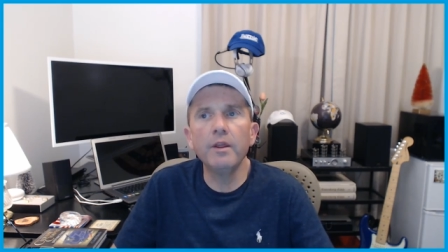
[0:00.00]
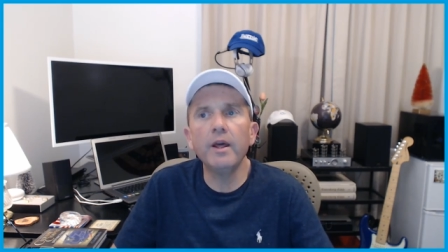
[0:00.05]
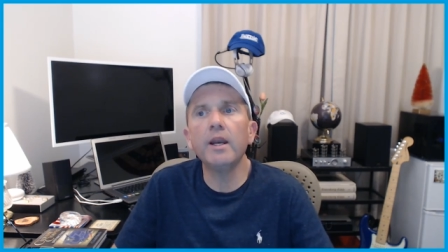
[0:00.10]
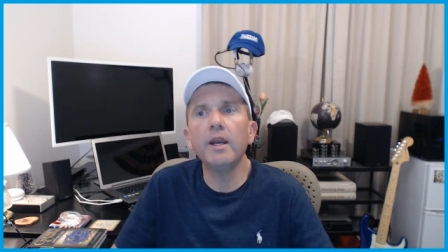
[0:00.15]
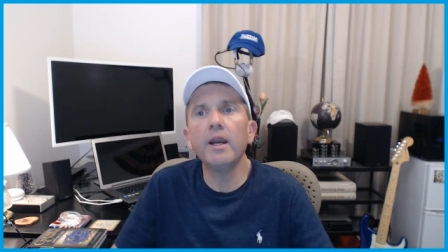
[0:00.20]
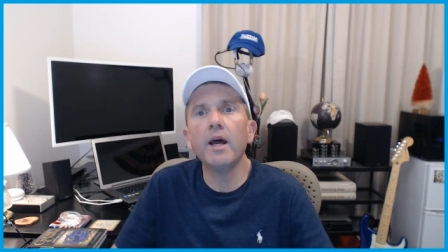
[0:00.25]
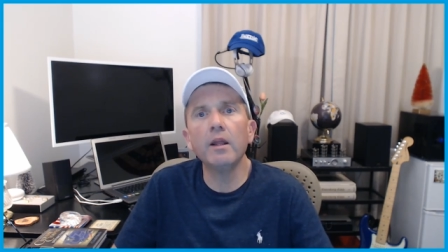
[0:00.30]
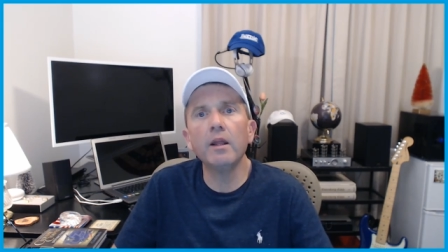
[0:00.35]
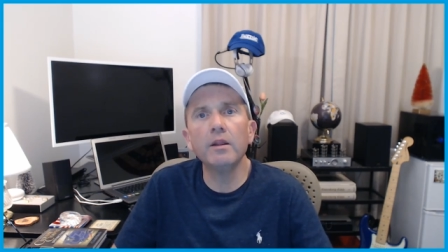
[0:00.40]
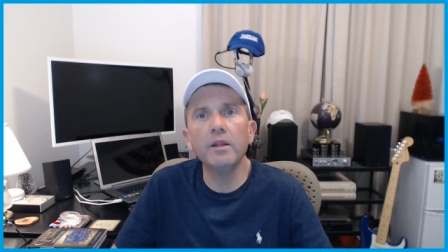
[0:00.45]

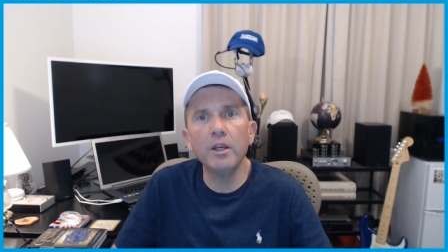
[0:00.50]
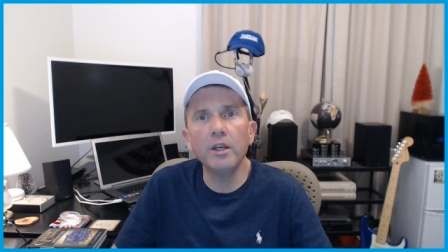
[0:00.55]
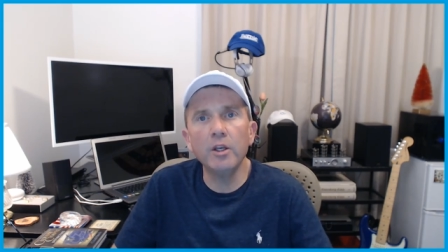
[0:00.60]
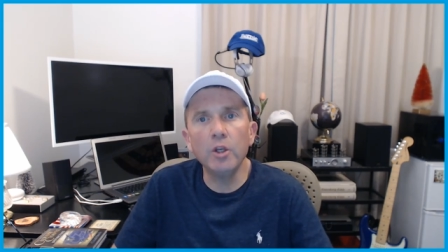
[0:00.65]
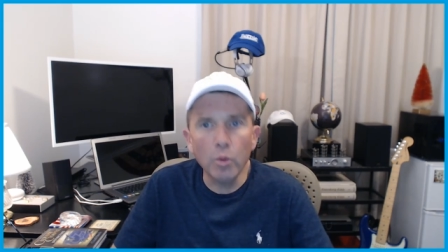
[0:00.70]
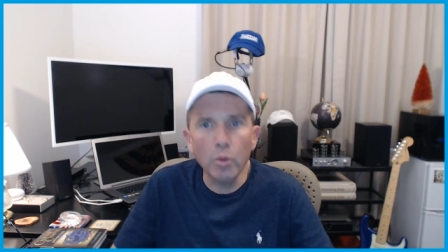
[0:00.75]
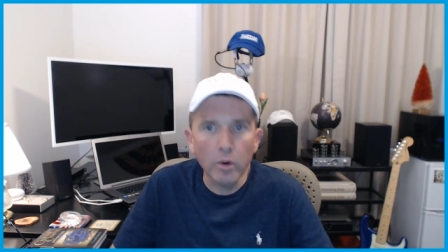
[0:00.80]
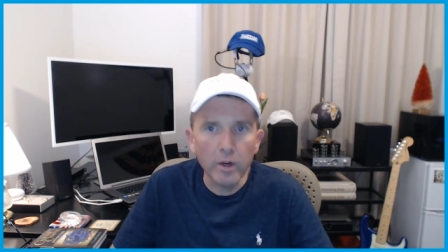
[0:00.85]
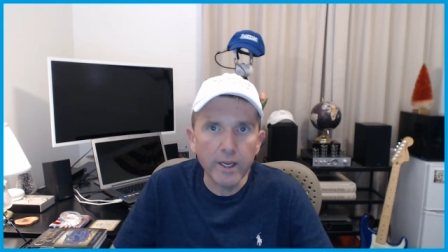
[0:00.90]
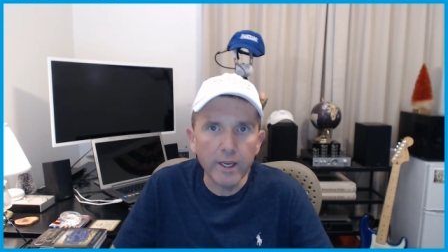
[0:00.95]
then you
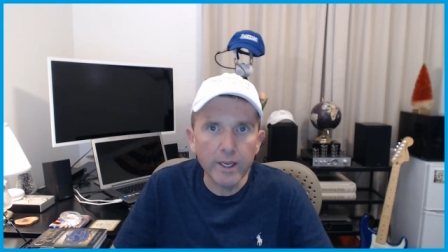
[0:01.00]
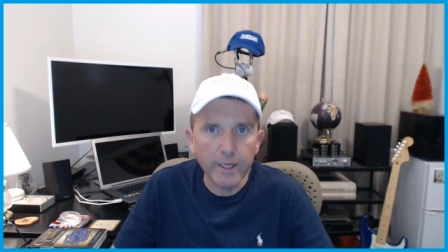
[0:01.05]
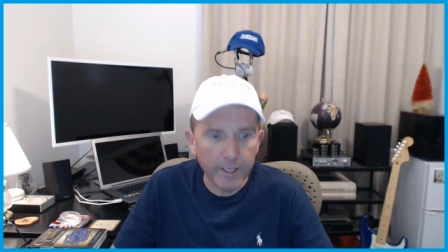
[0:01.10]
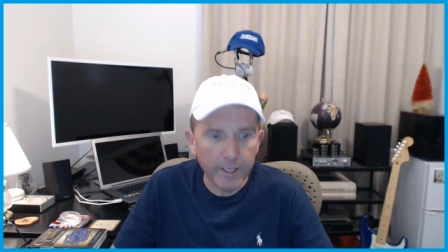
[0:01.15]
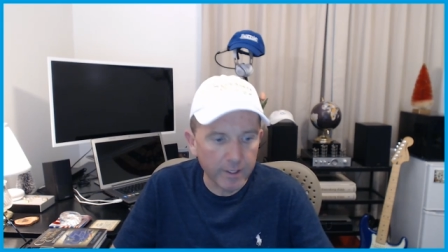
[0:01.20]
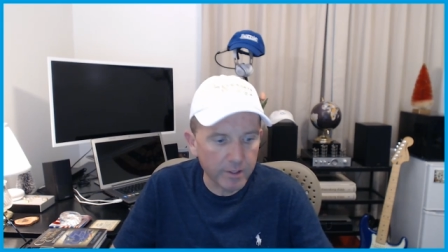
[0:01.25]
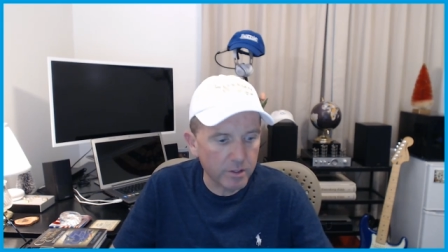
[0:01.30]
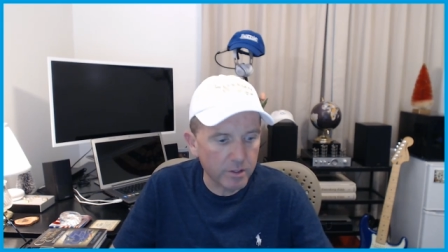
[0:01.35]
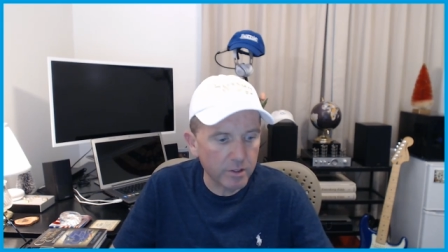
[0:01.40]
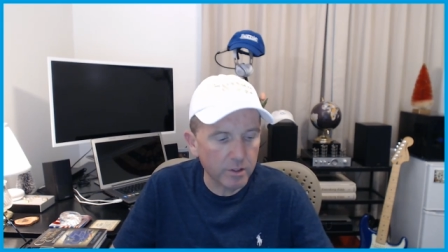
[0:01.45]
will get
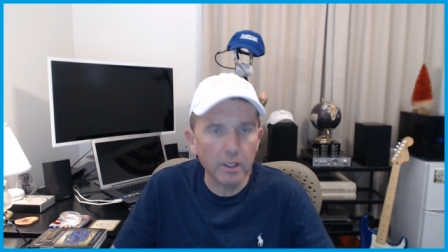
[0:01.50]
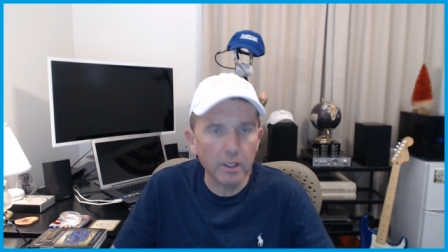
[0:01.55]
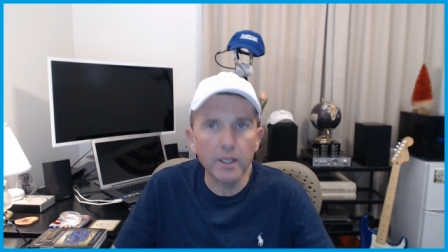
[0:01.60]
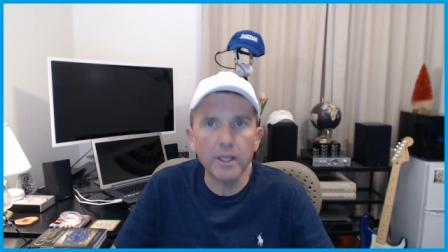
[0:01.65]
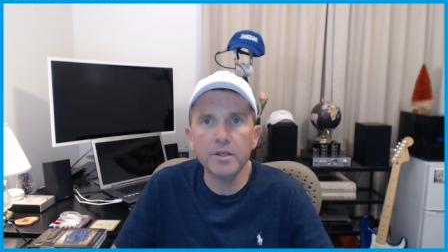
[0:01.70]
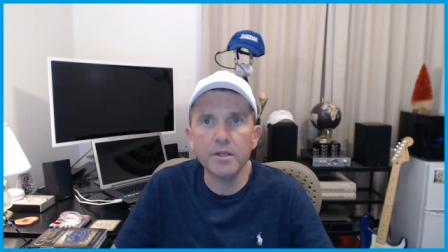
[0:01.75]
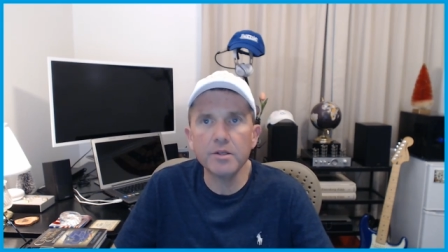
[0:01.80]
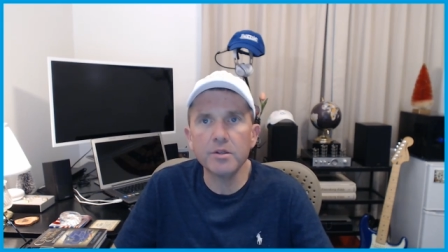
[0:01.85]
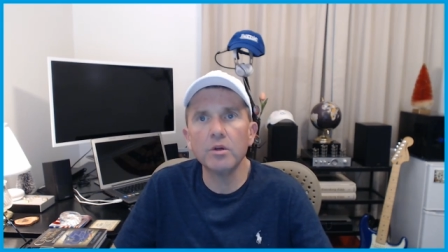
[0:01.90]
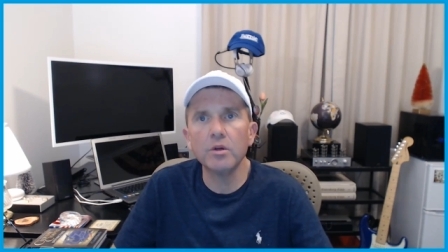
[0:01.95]
into the
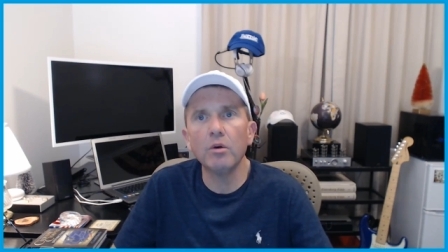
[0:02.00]
list